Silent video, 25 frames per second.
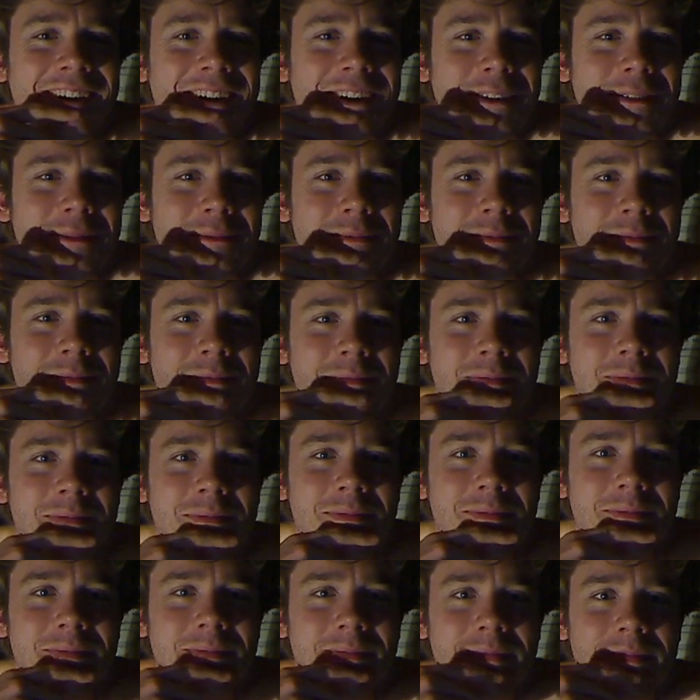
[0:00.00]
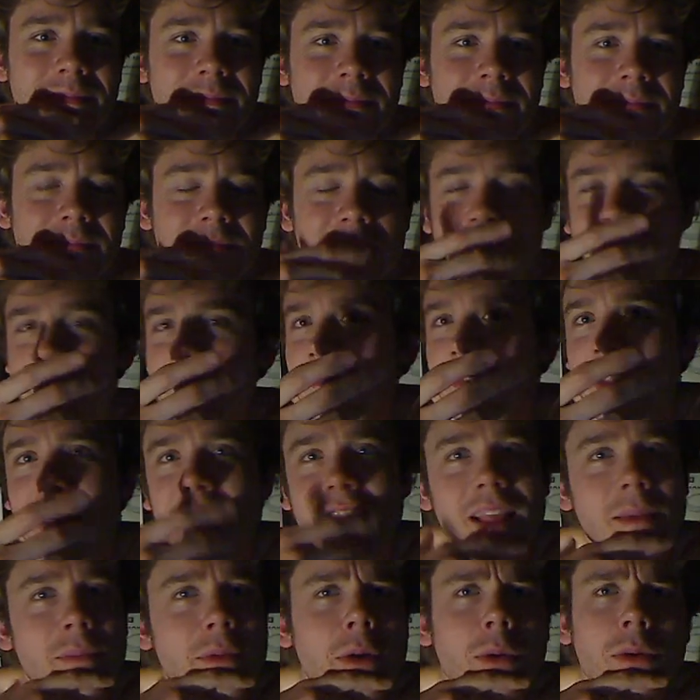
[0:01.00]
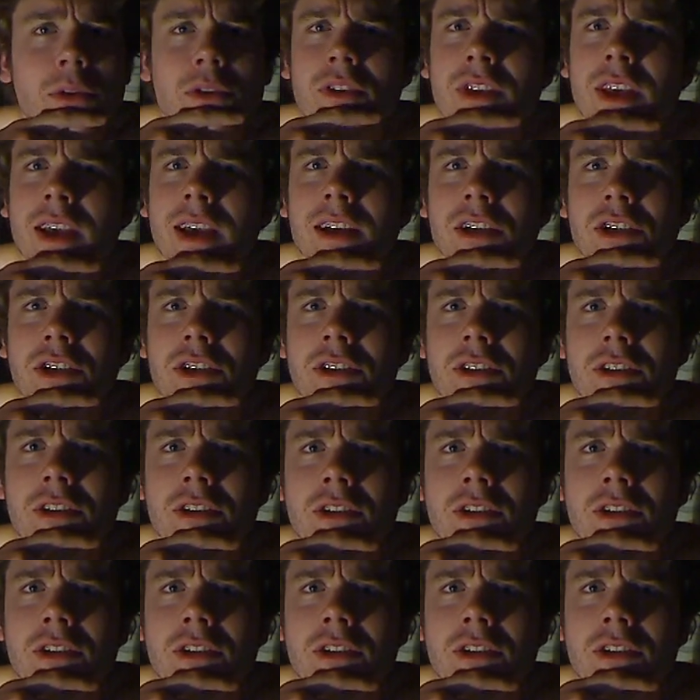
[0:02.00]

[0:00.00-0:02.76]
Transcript: um, let me know what you think I should